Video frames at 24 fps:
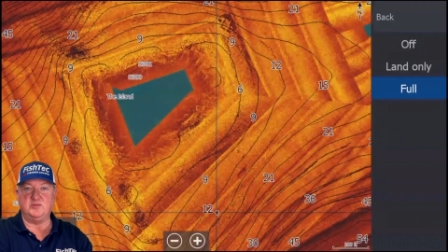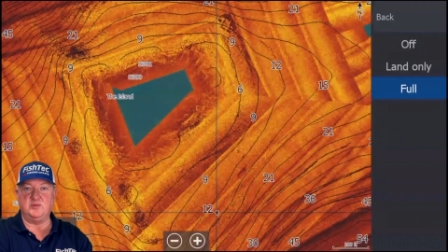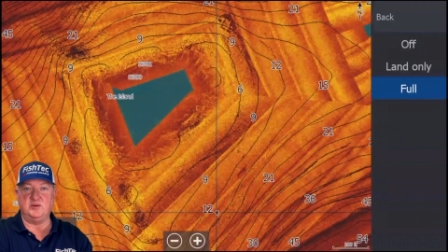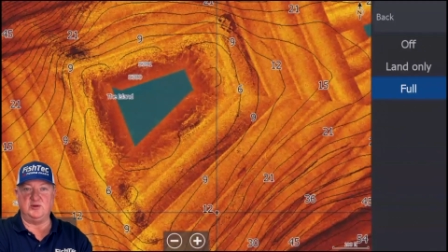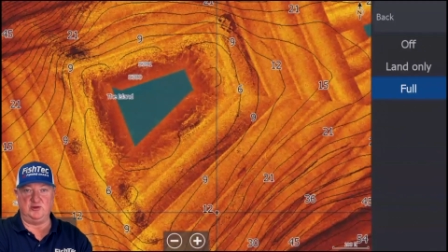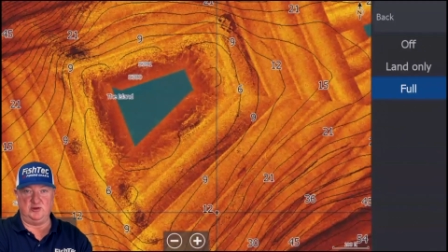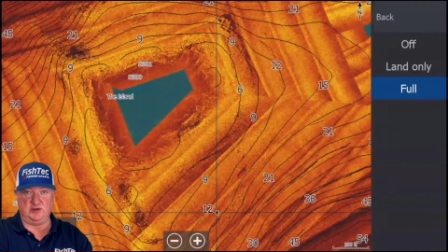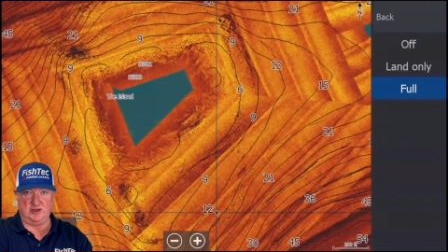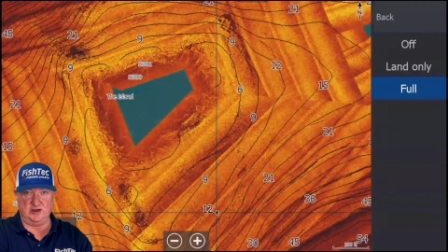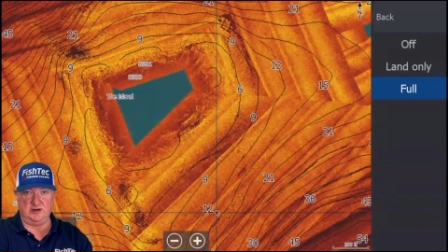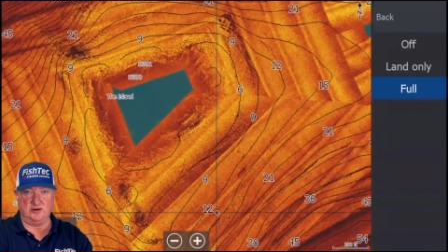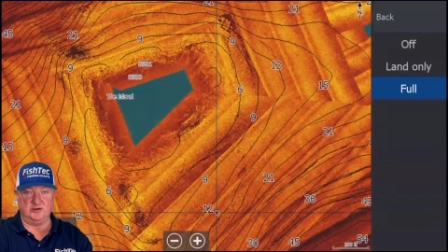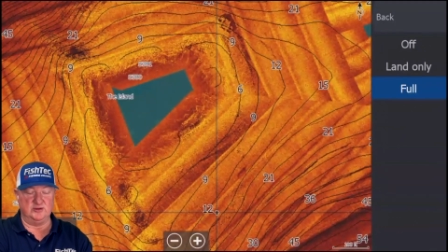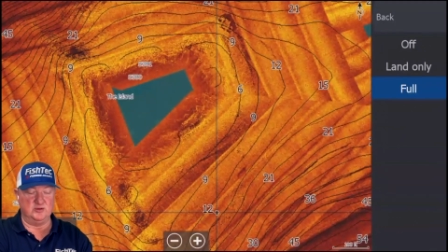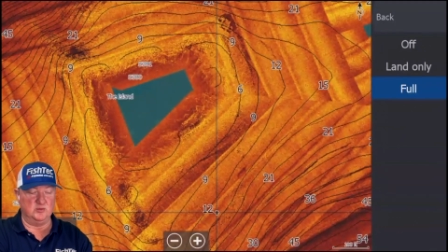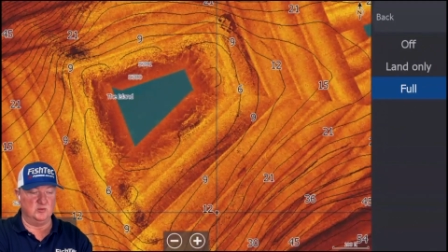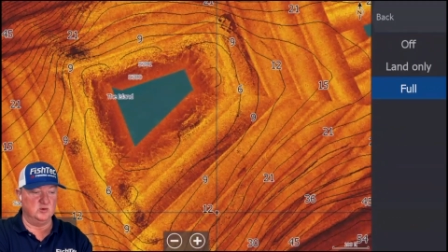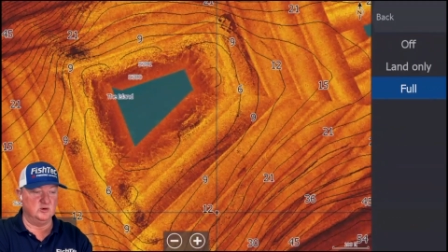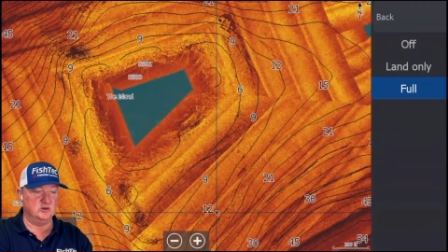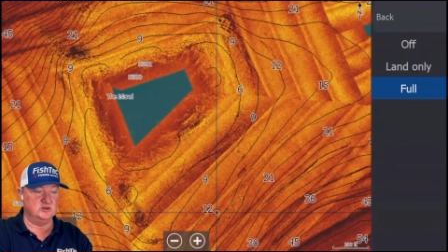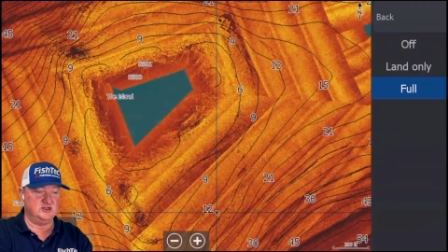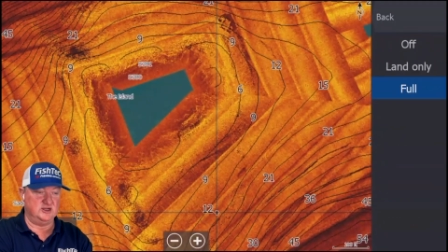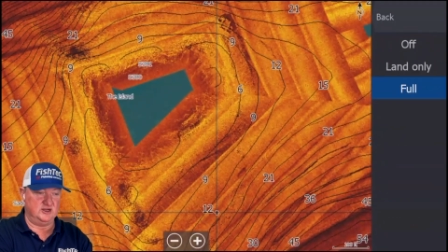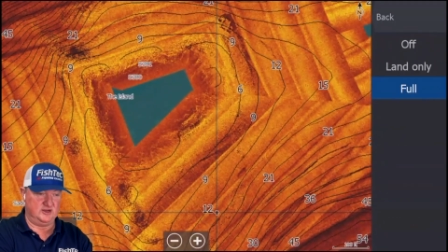When you get on the
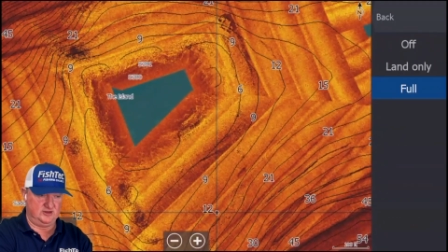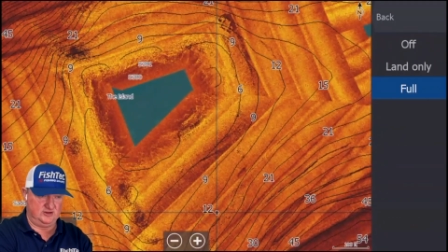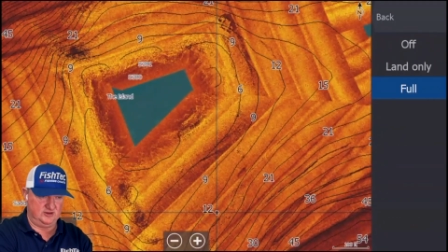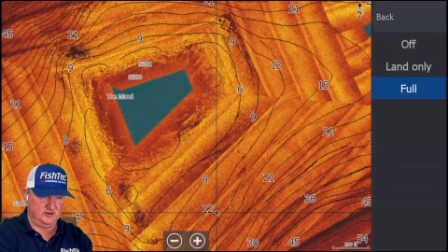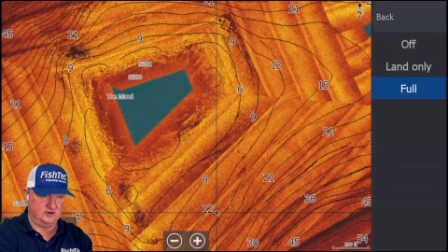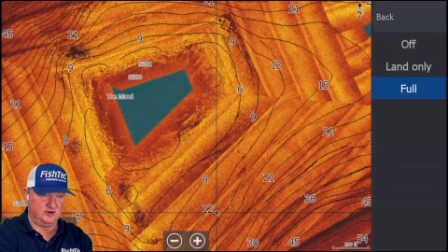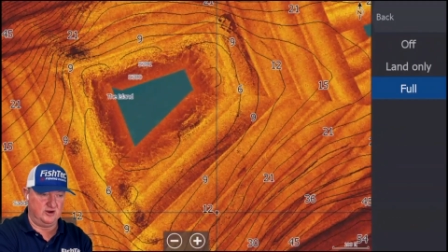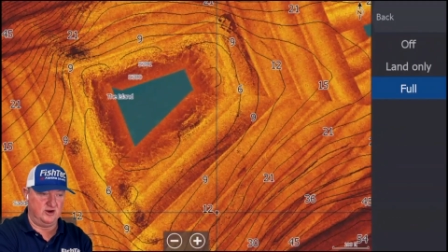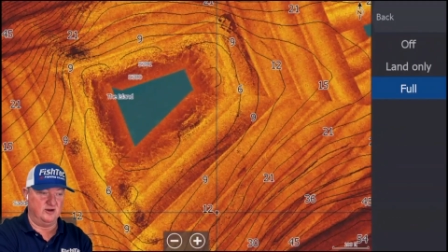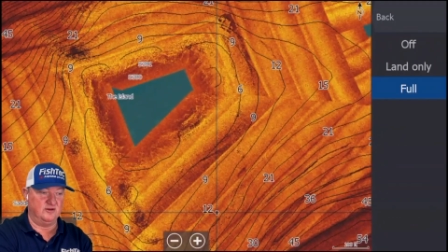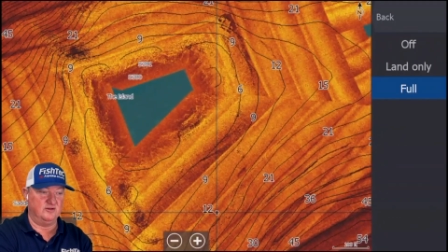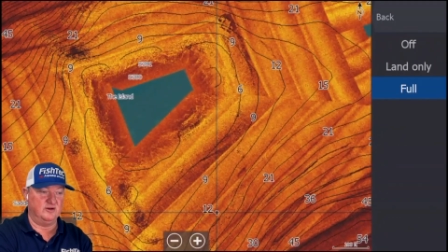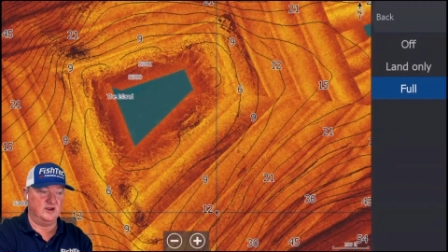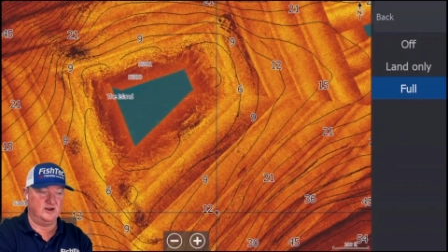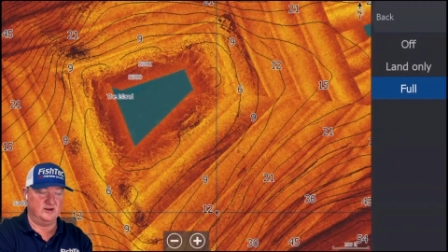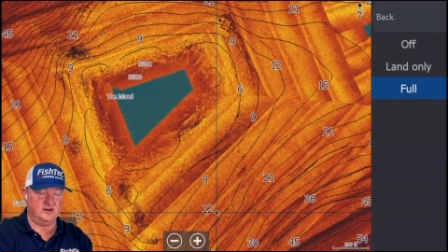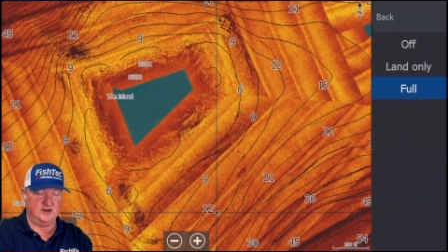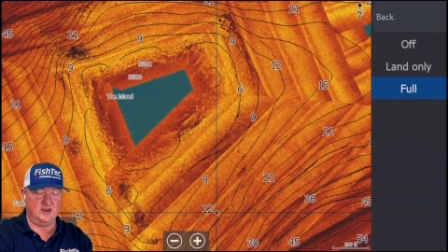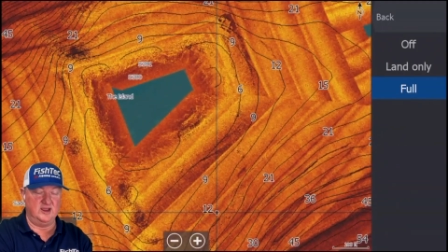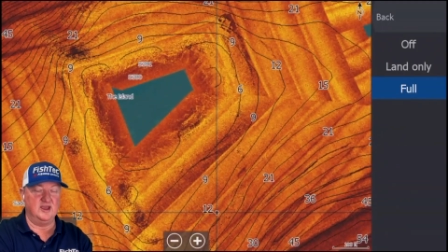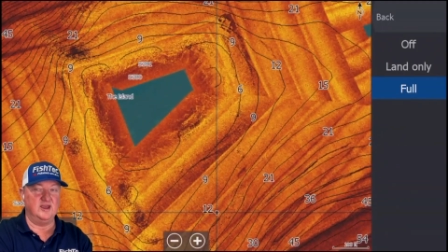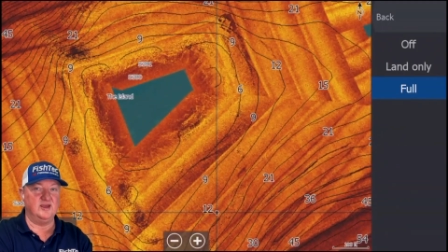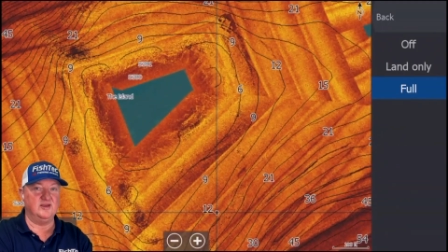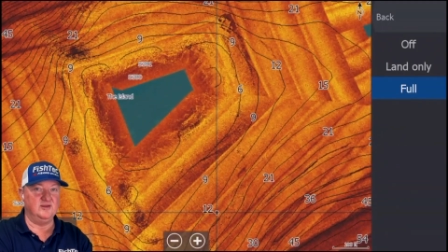water and you go around
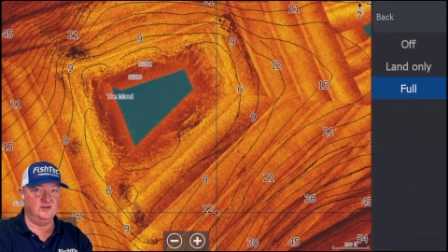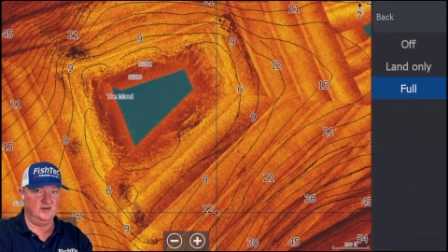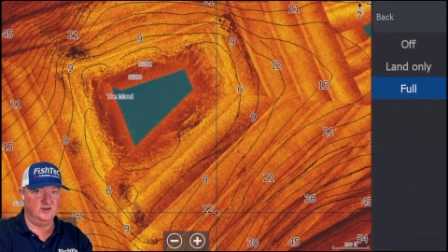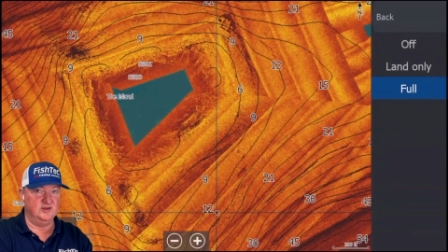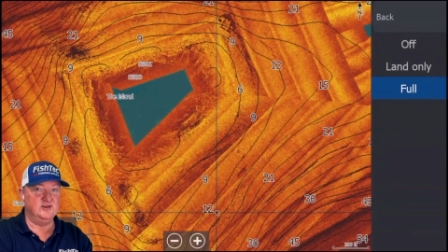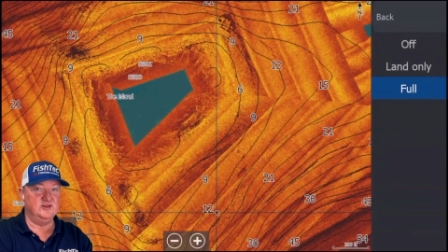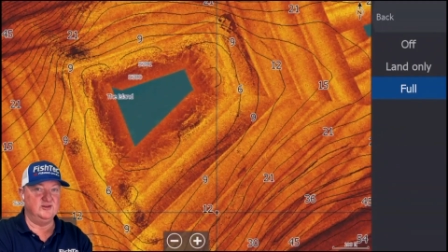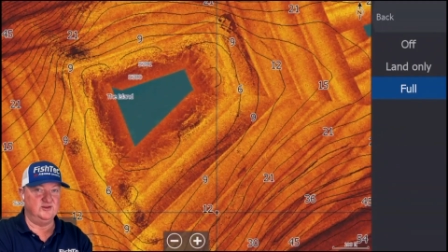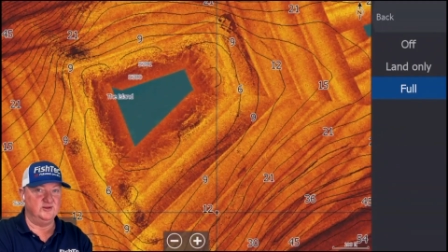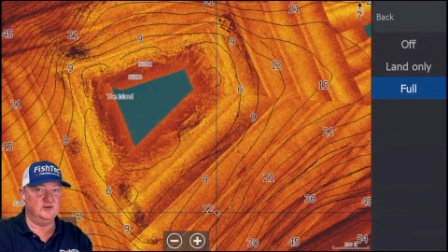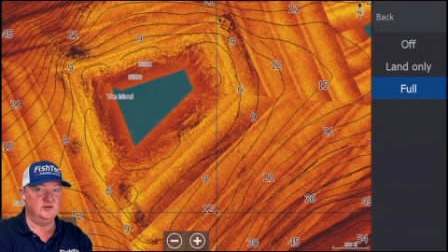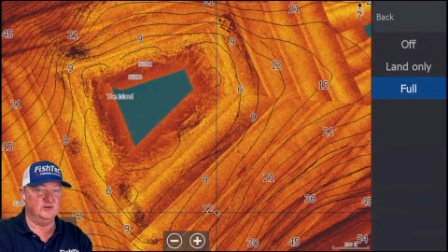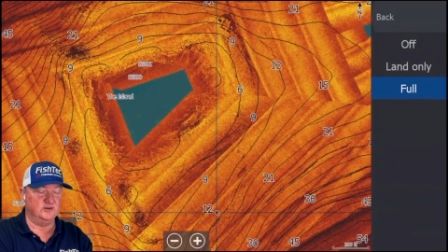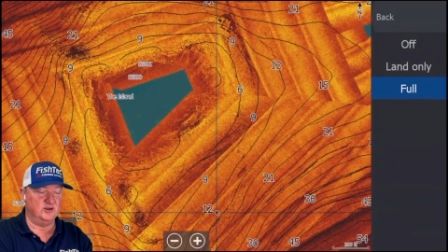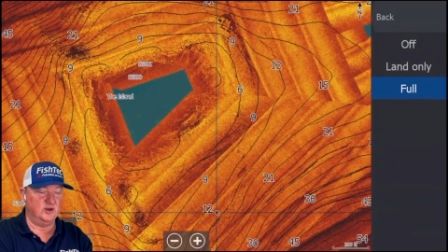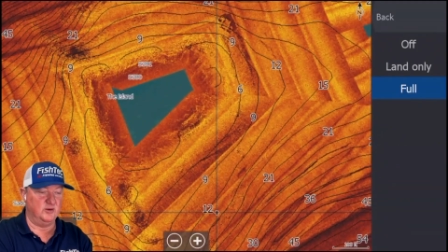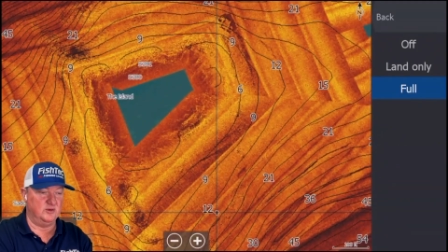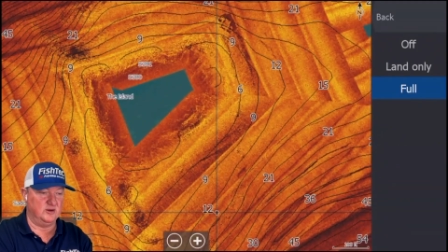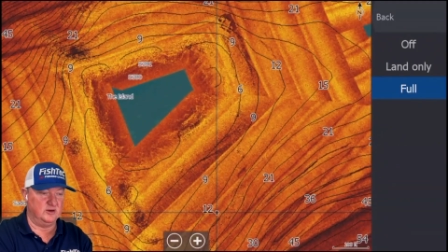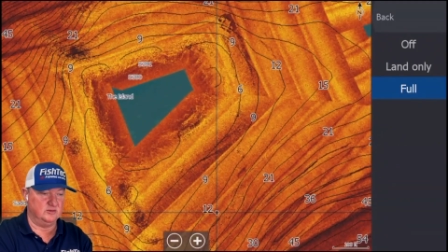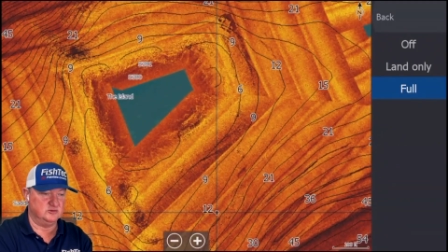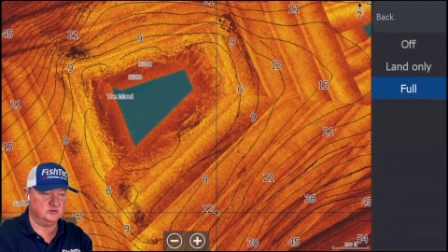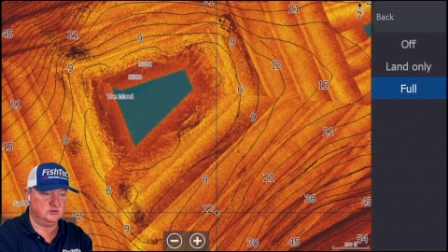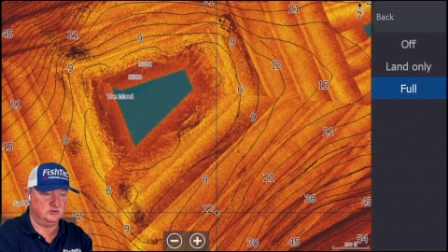here, you'll know
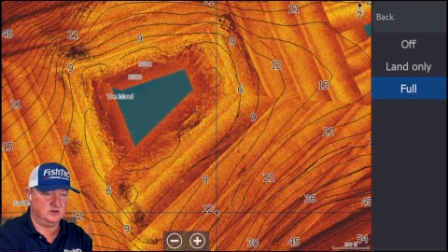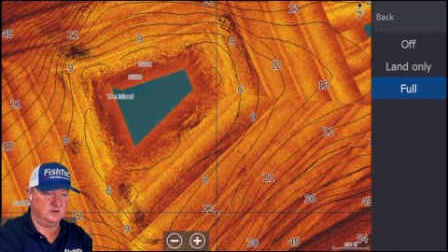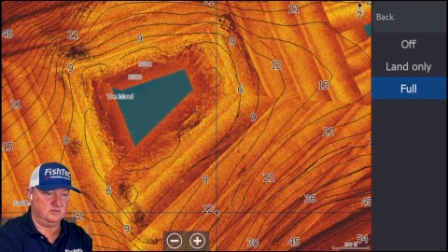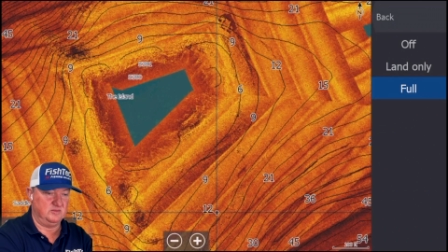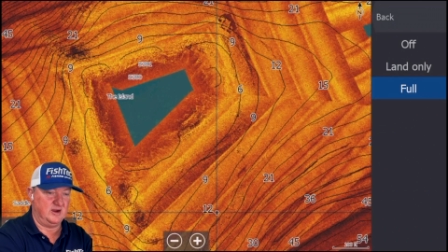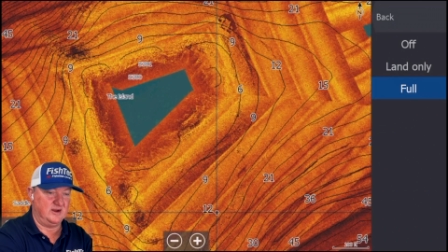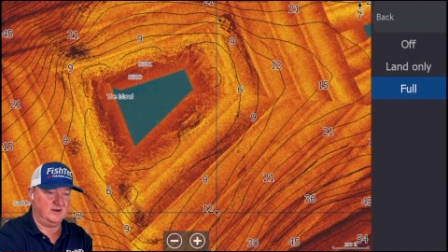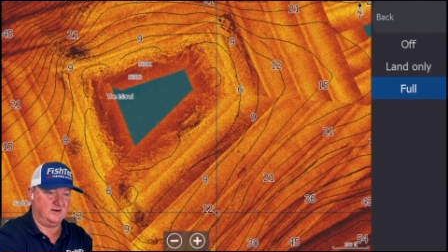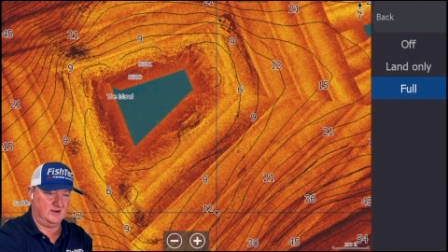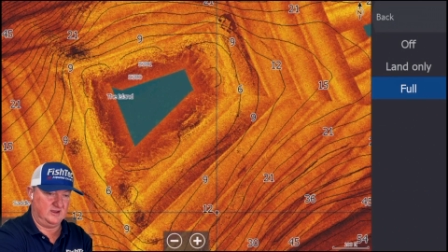what I'm talking about.